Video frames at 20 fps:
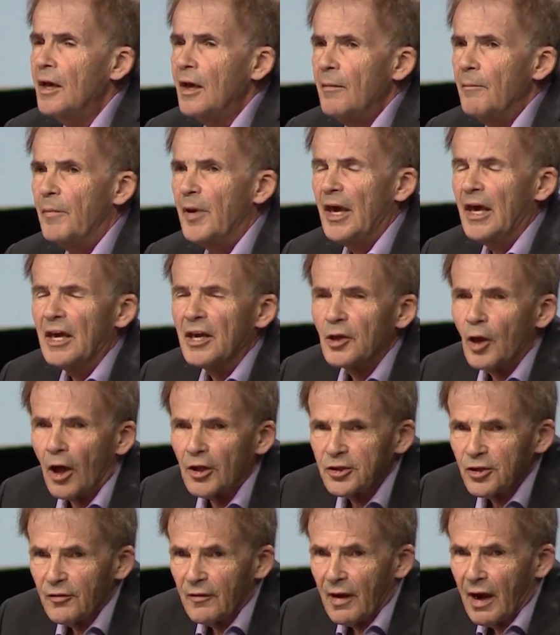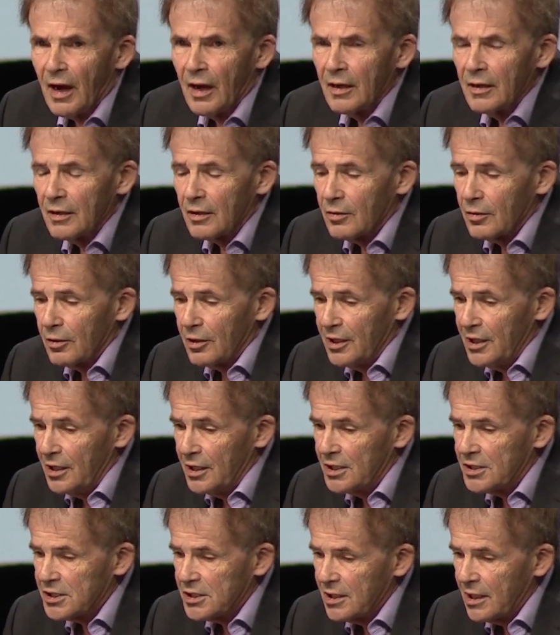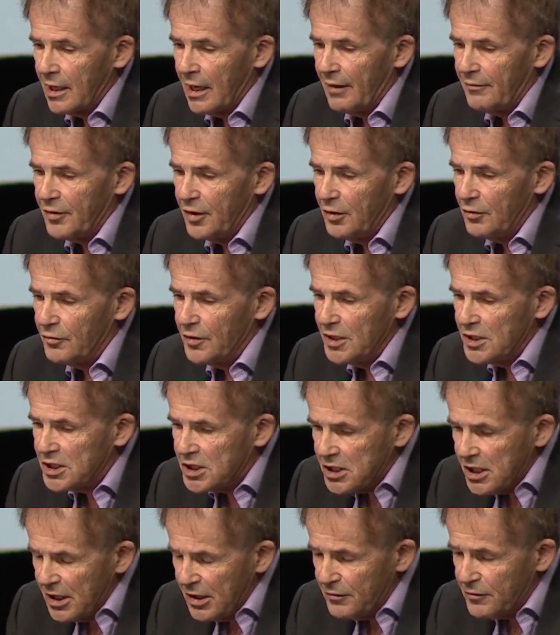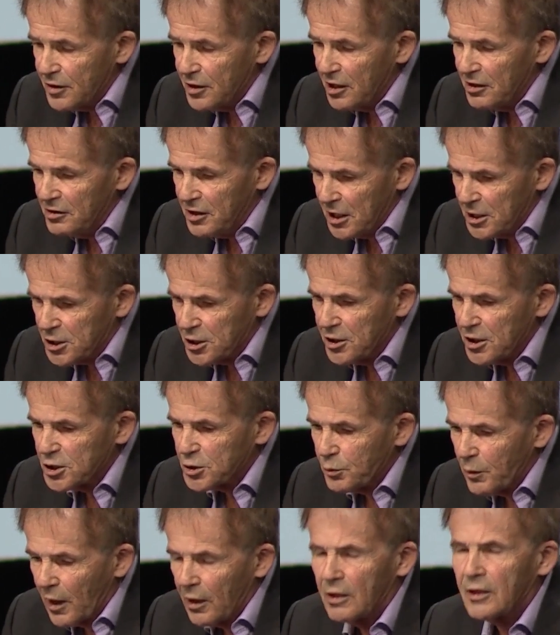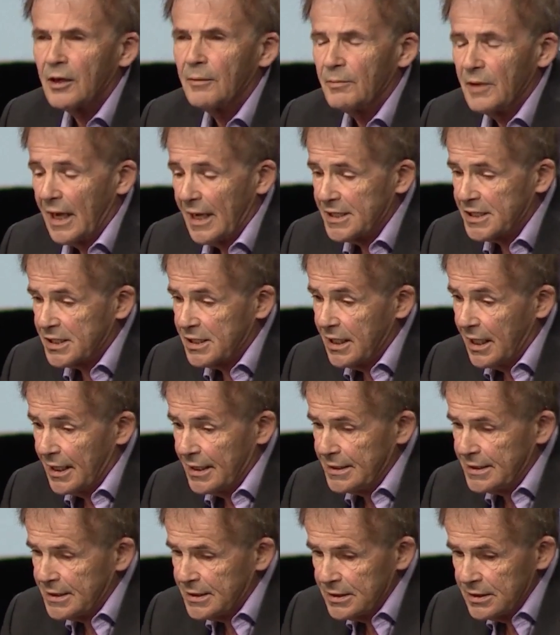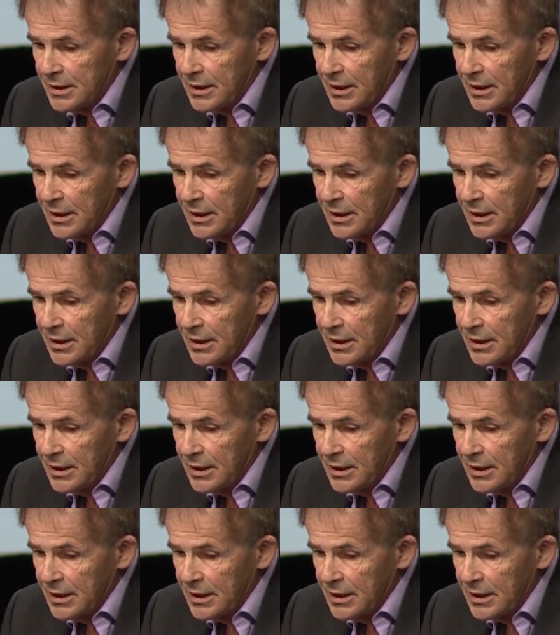Being in Ottawa, colleagues, having received an Indigenous welcome last night,